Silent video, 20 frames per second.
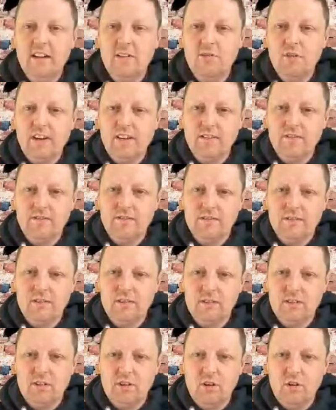Right,
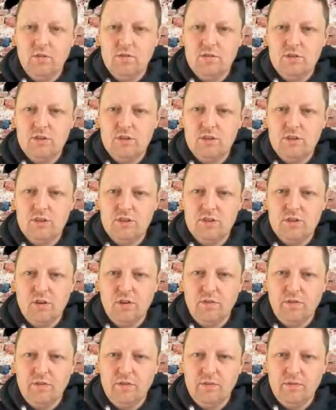on to the
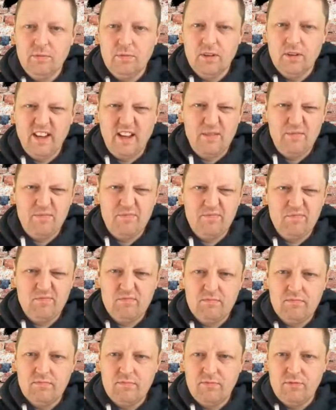stuff. We'll get
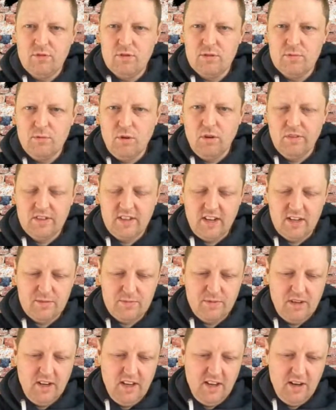through some
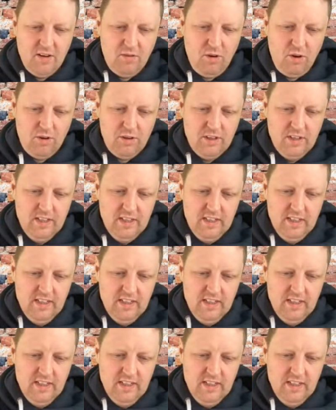advertisement later on.